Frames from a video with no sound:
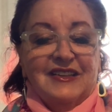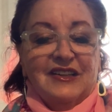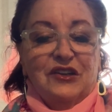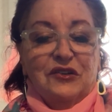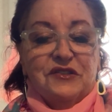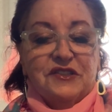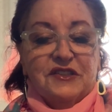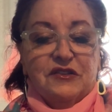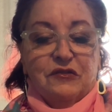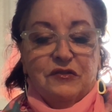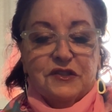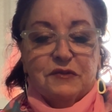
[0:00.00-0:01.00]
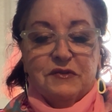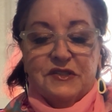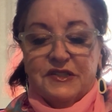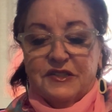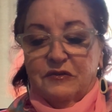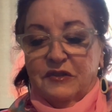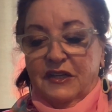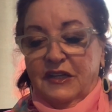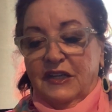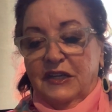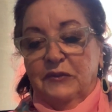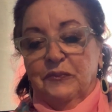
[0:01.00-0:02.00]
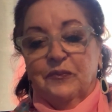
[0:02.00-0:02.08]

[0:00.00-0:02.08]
Close to Christmas, okay.